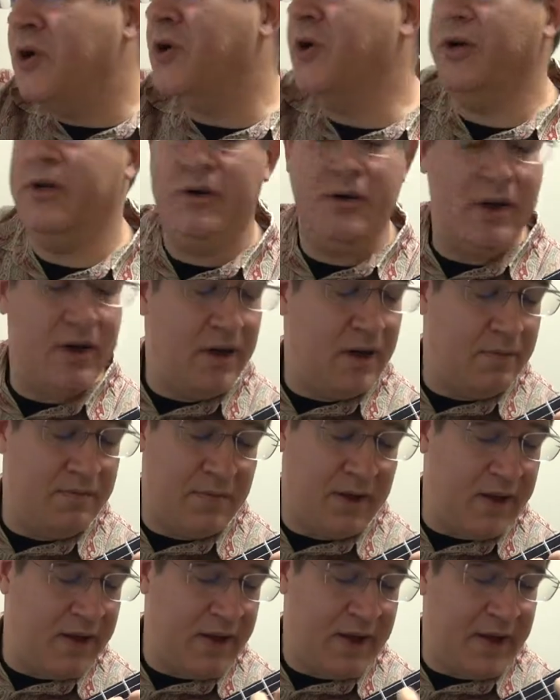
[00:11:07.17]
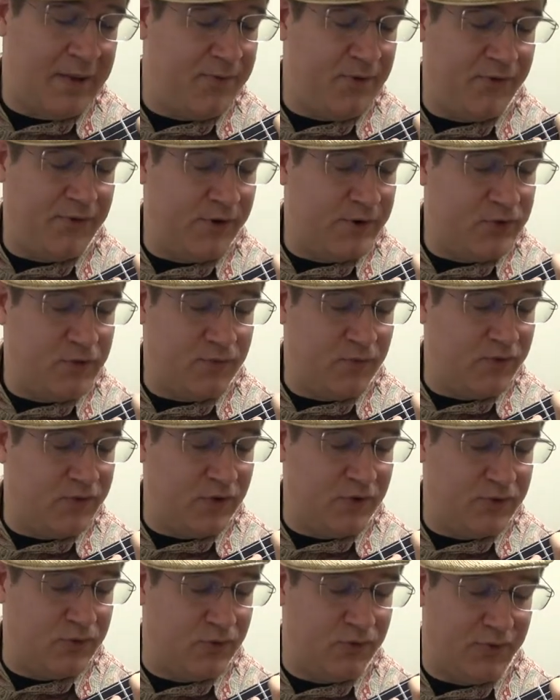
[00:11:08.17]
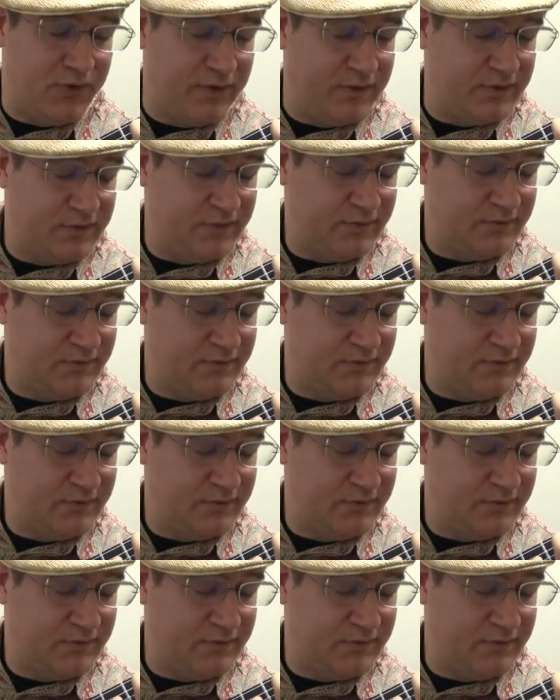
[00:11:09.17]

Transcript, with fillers: could. Um, I, I prefer to move on to three.